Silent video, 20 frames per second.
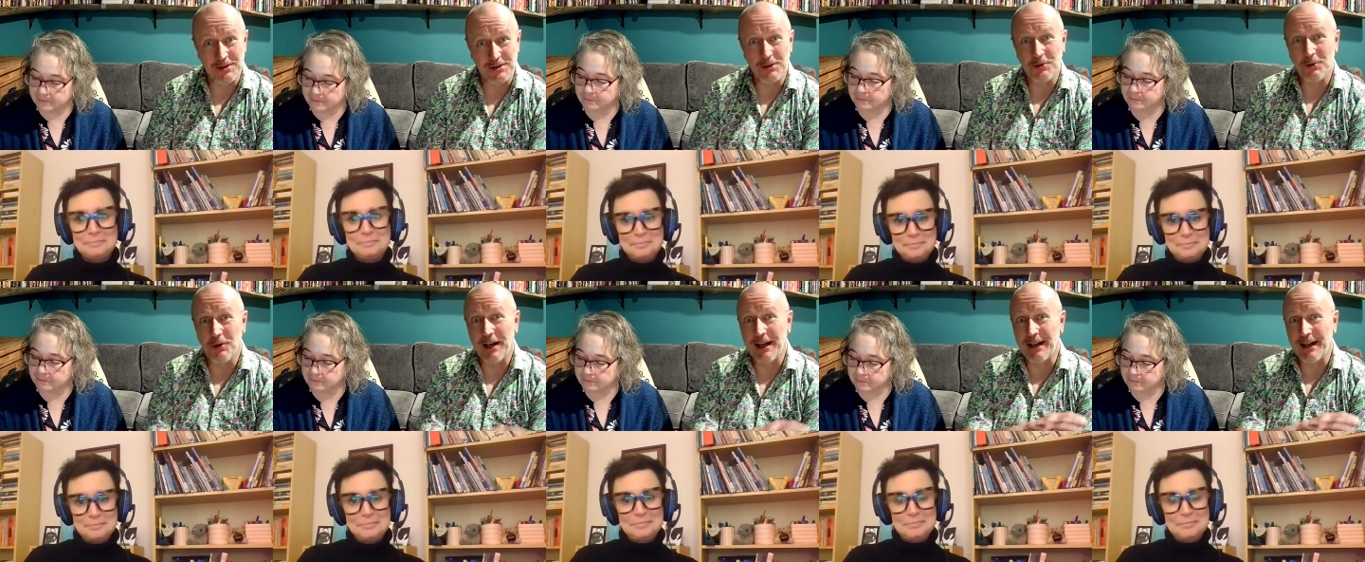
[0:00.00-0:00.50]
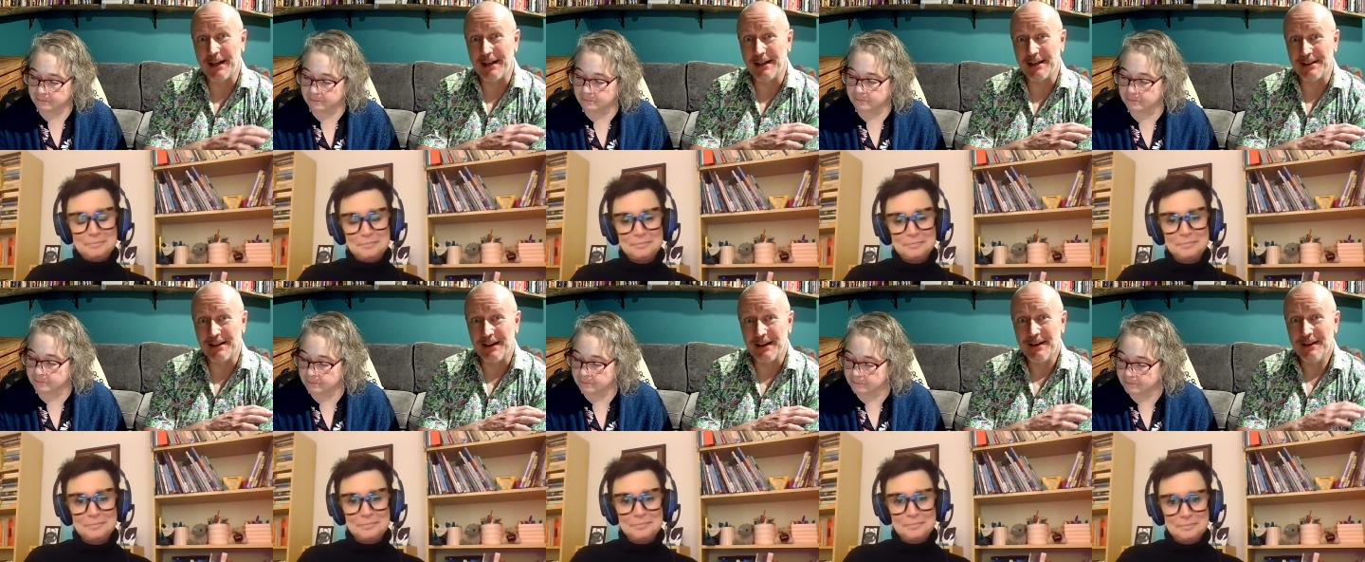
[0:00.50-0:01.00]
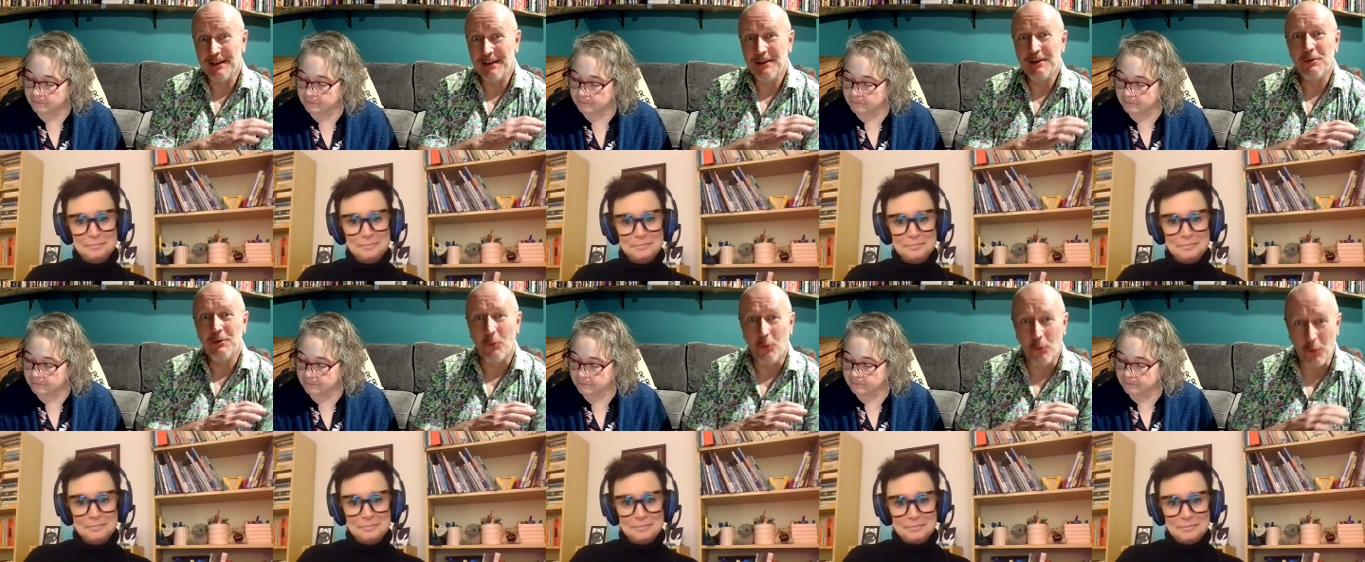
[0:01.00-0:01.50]
Speaker 1: you had a
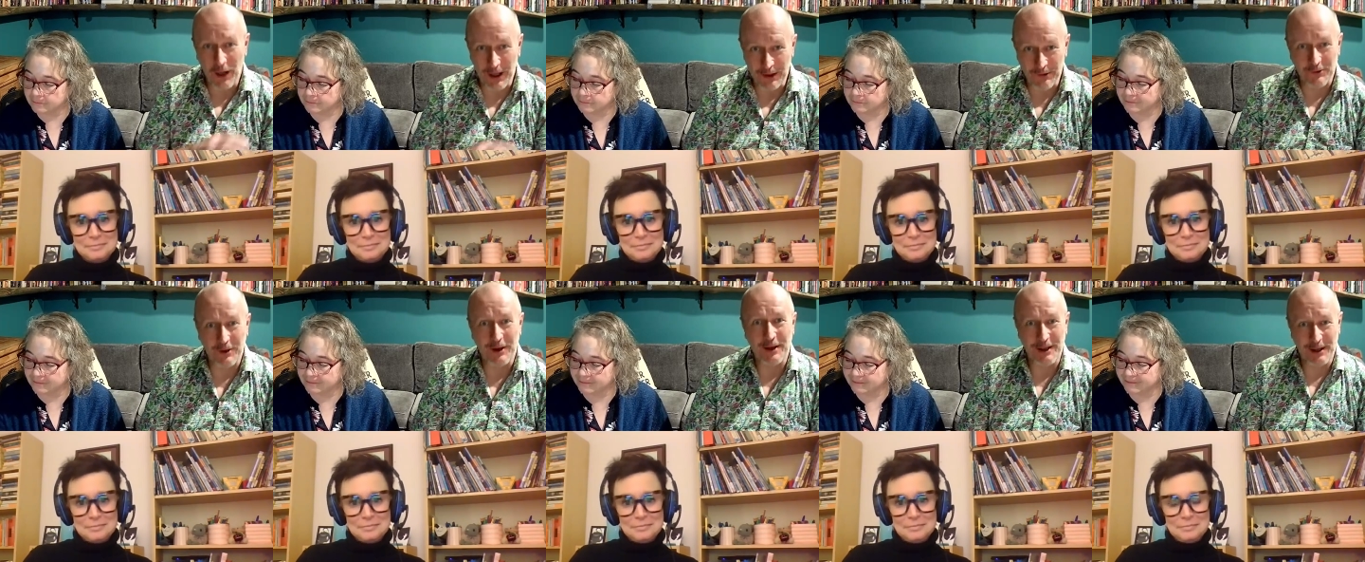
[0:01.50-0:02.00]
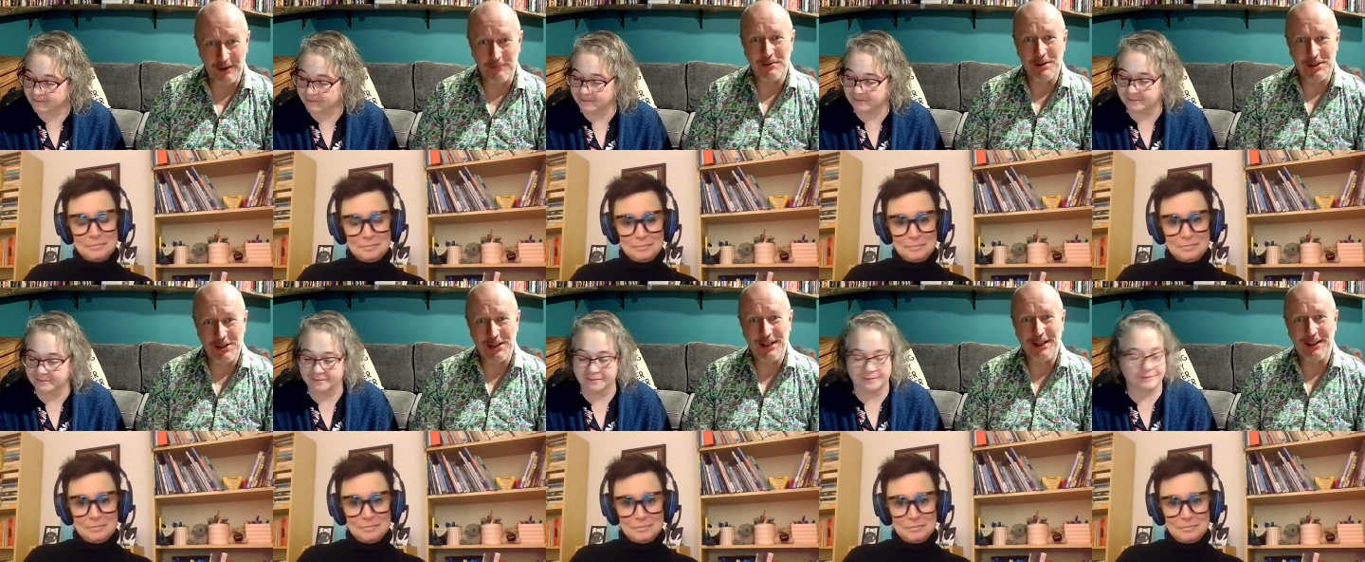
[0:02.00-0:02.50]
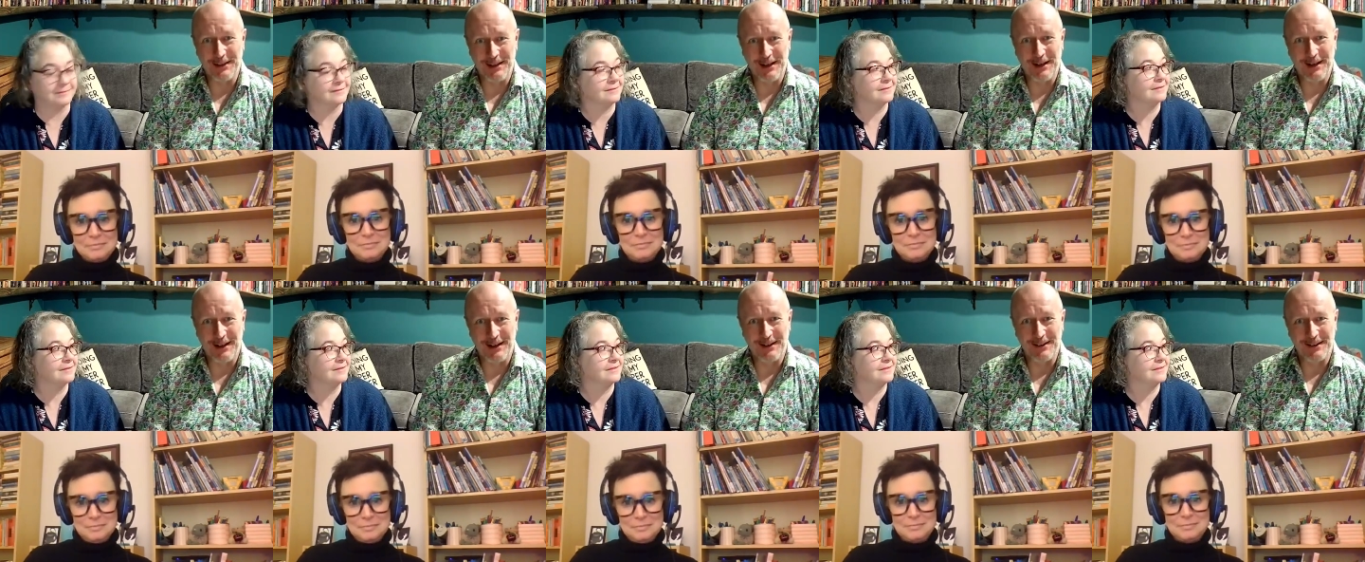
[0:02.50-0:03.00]
well-running machine
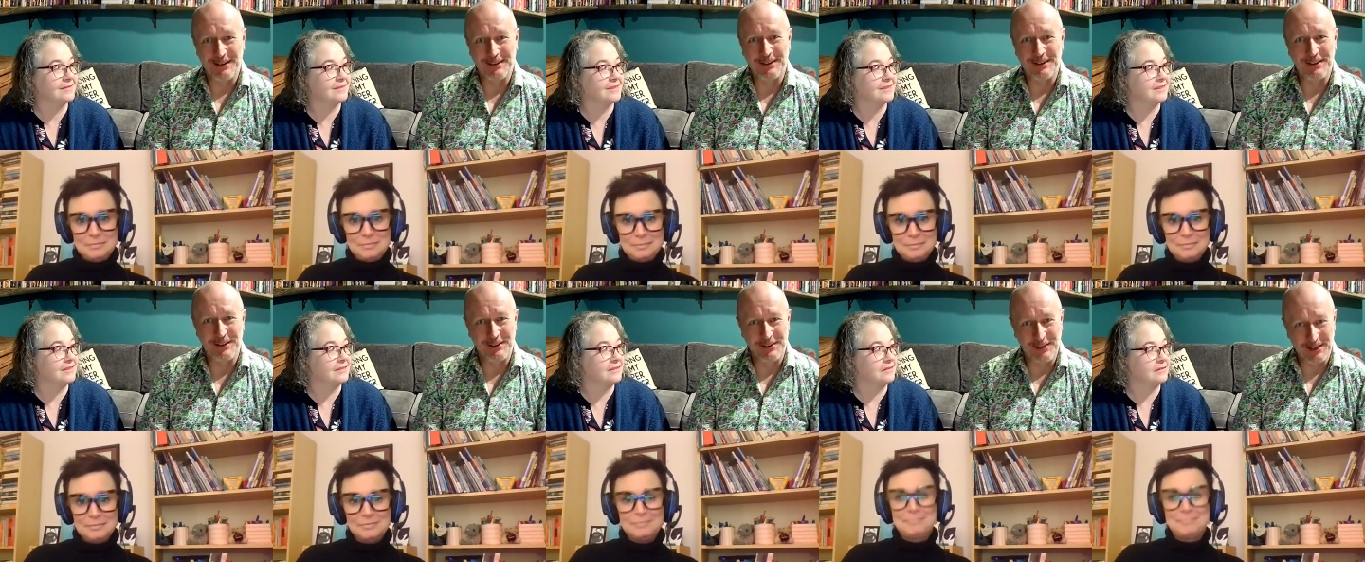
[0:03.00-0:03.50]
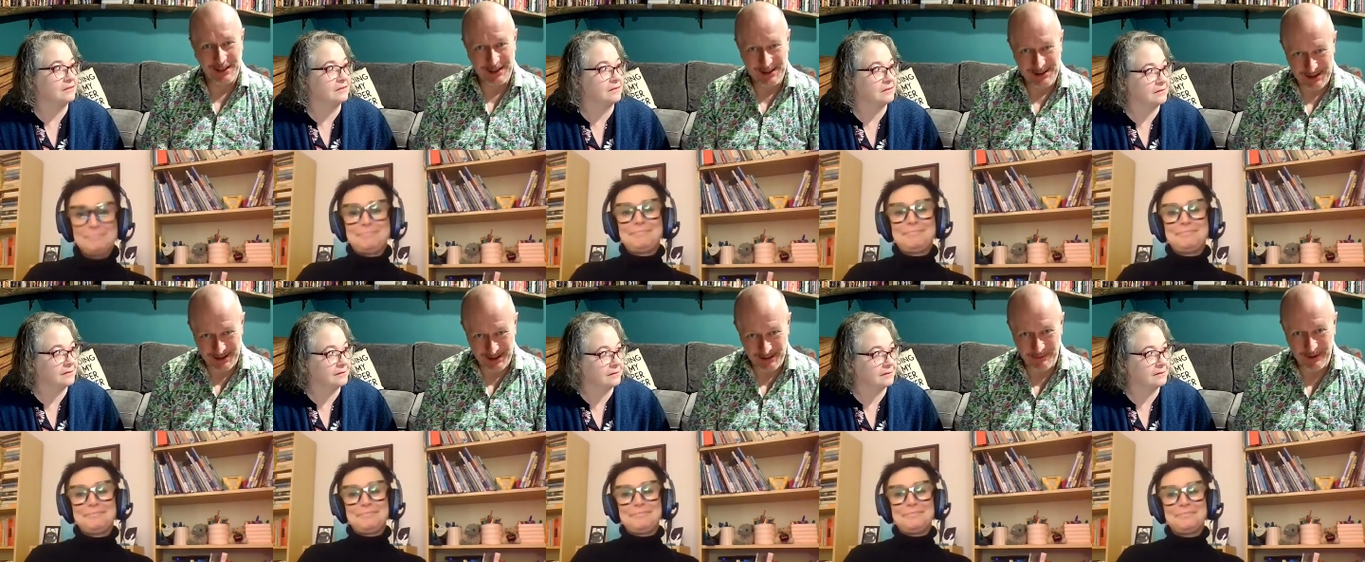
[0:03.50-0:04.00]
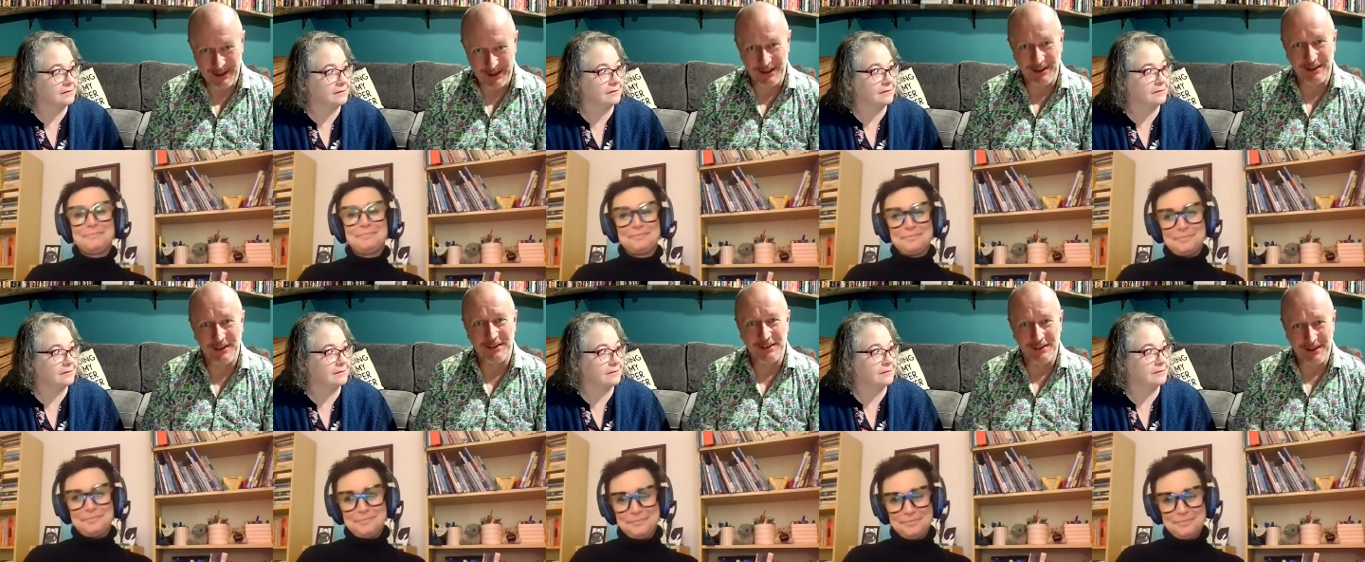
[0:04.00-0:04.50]
there. Like the the kids had
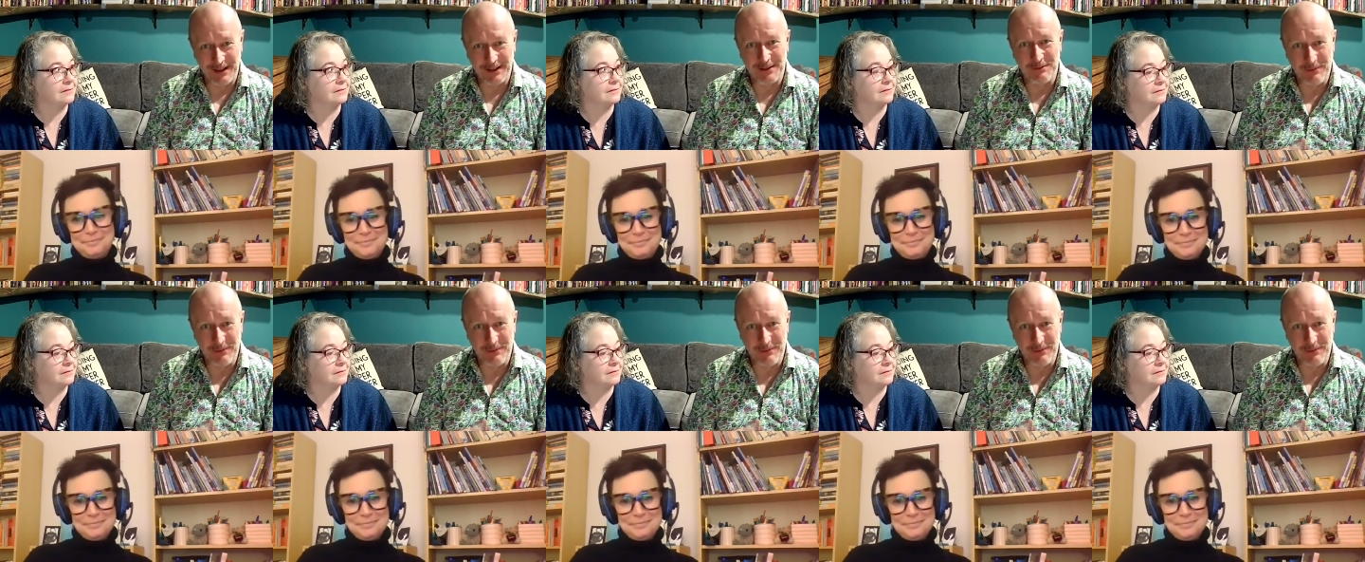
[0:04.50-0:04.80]
been had